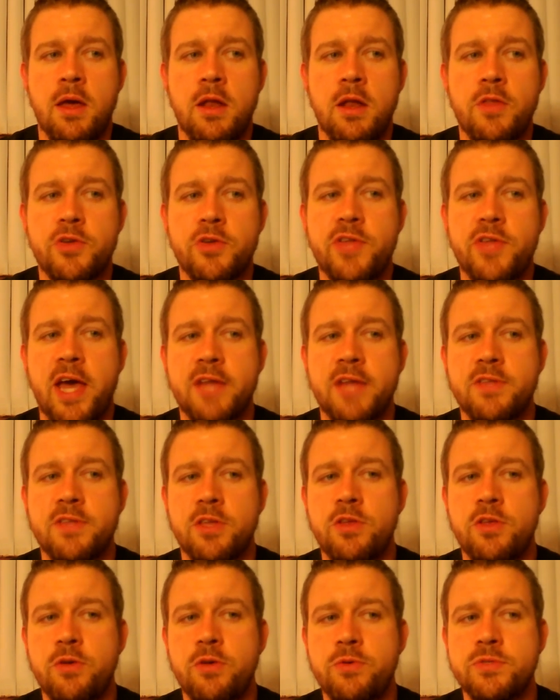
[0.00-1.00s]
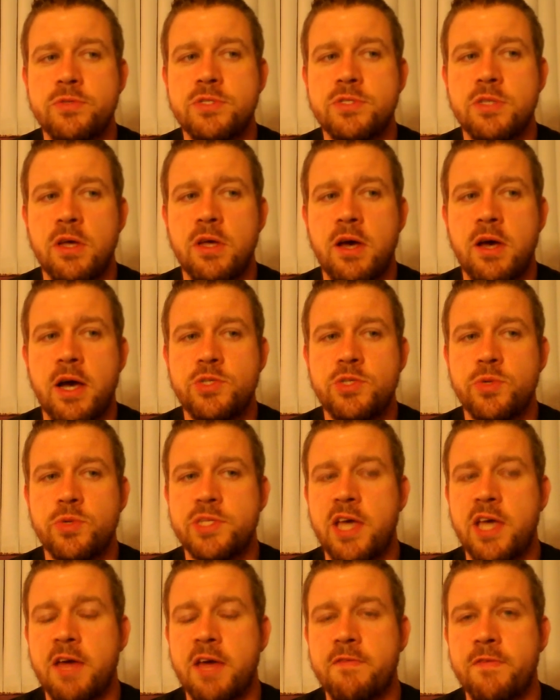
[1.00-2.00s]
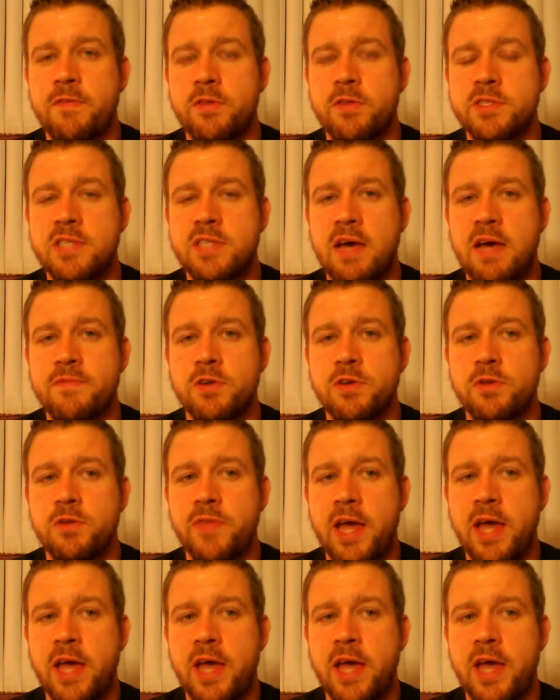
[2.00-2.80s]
Another tactic used to attack philosophical